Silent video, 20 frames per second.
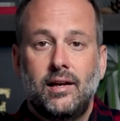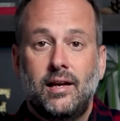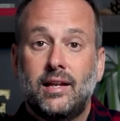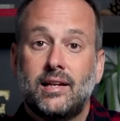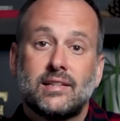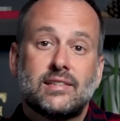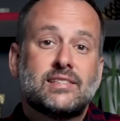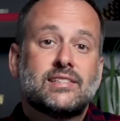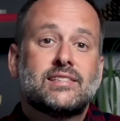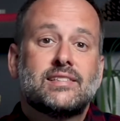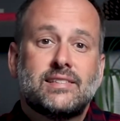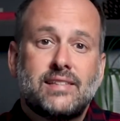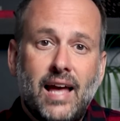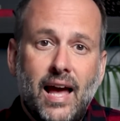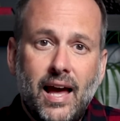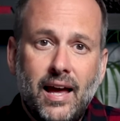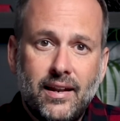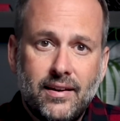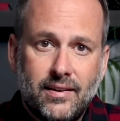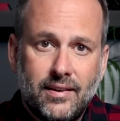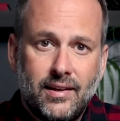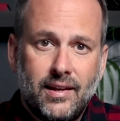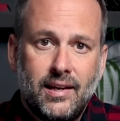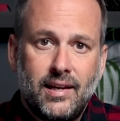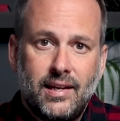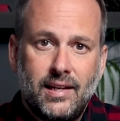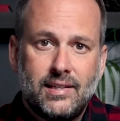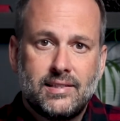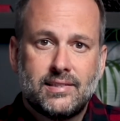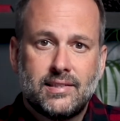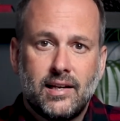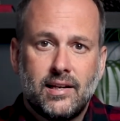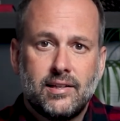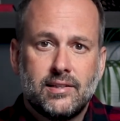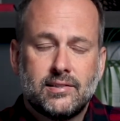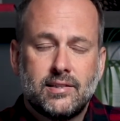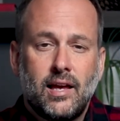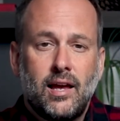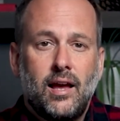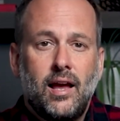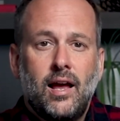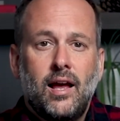And instead, he says,